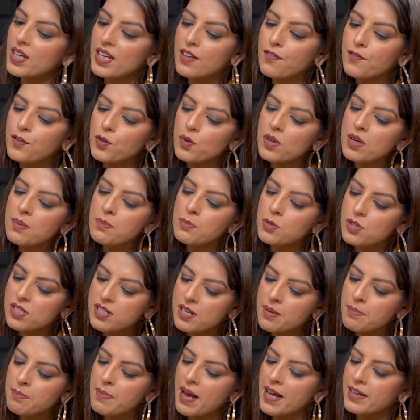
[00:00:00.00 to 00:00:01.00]
if you are
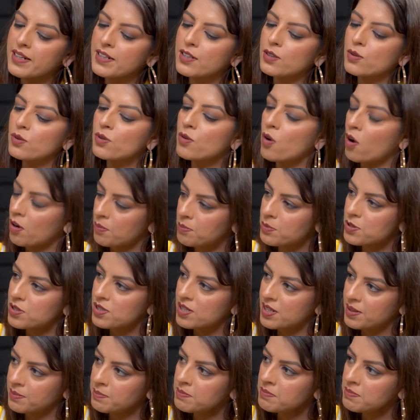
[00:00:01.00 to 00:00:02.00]
Muslim married to
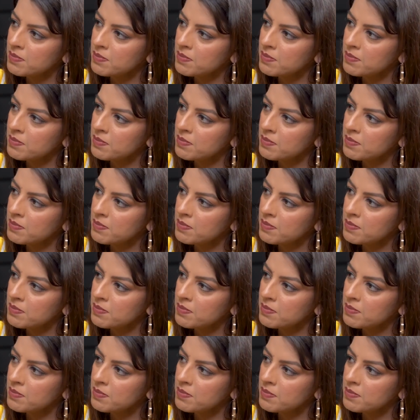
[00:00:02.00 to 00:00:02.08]
non-Muslim,